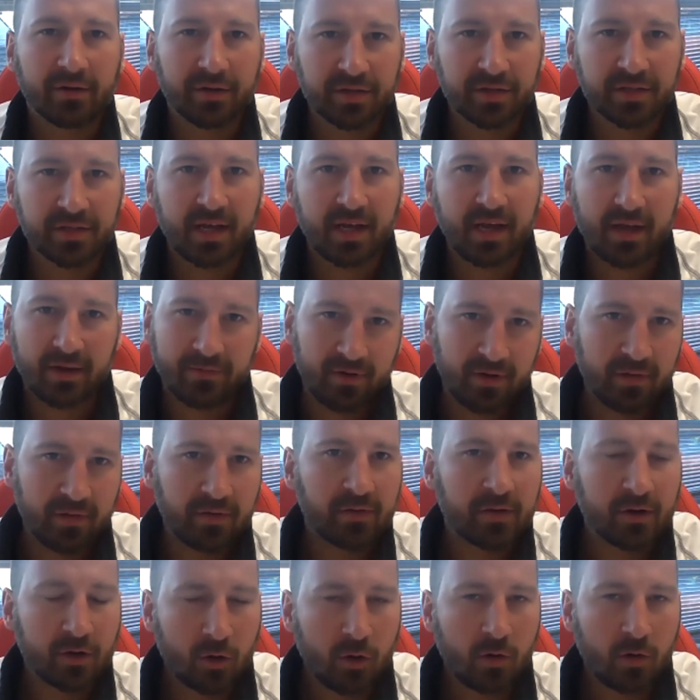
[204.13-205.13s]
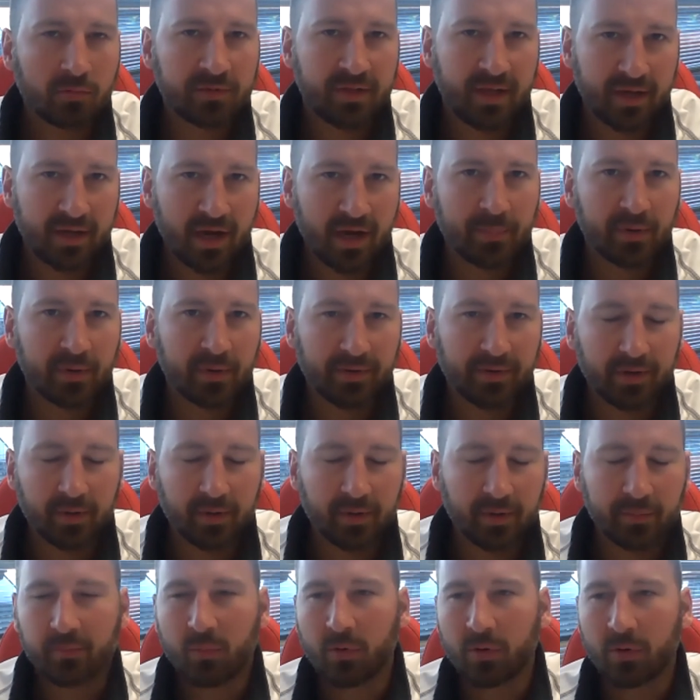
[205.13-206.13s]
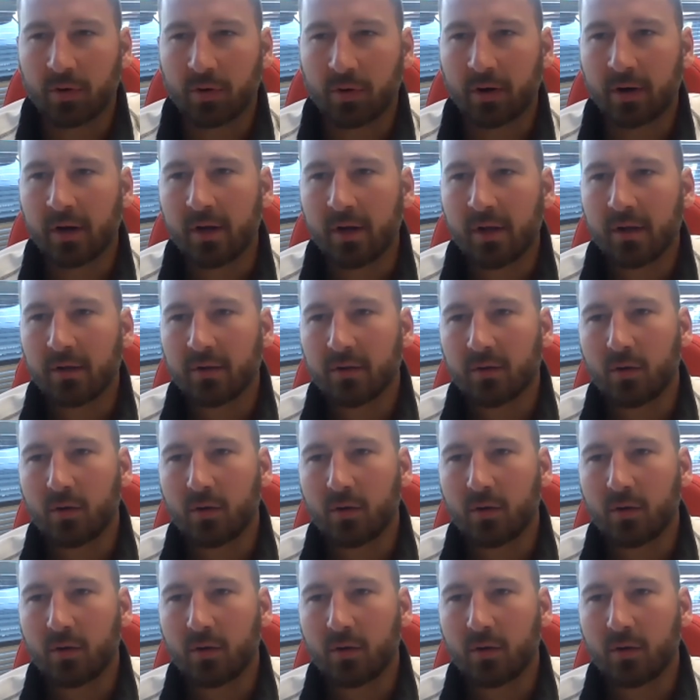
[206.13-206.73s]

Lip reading: They're here to stay. If anything, going to go tick up a little bit more